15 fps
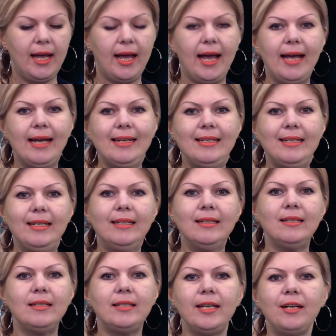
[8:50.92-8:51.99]
And
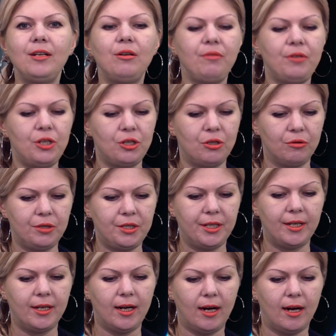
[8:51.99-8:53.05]
instead of
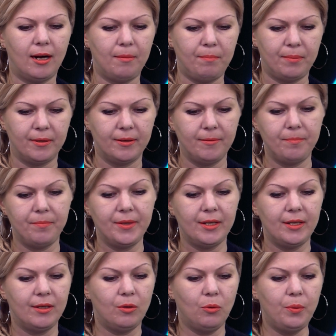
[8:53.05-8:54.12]
shooting up
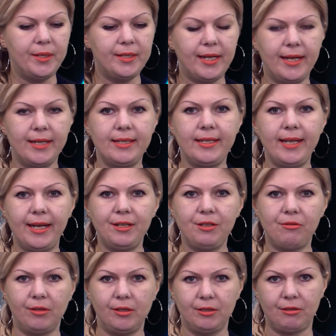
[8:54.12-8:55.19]
with a
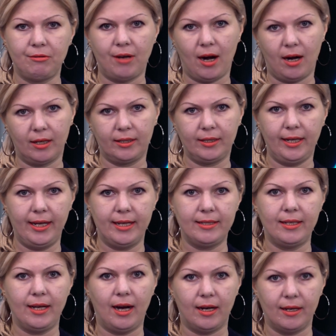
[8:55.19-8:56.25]
central trunk
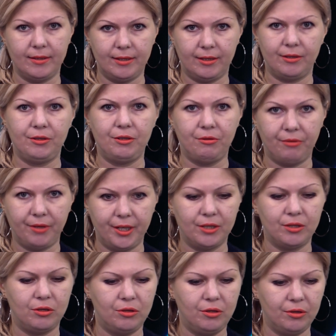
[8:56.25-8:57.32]
as other
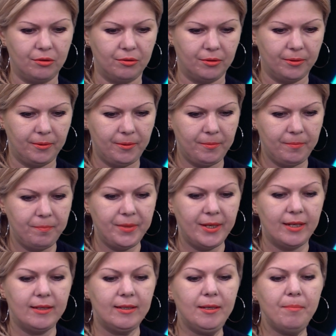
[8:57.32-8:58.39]
trees do,
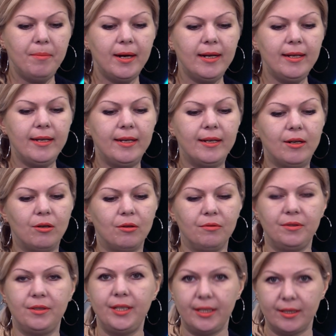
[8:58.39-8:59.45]
the body
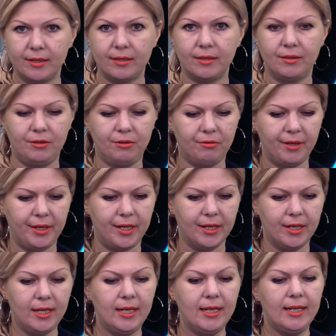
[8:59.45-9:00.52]
of this tree
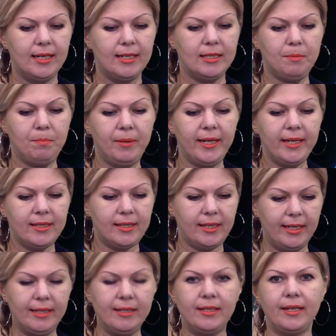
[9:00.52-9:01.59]
splits
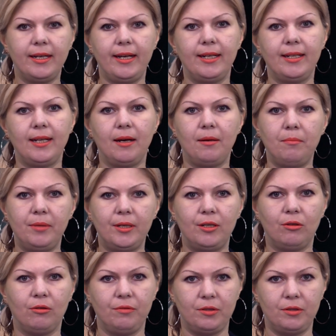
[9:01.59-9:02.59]
into a number of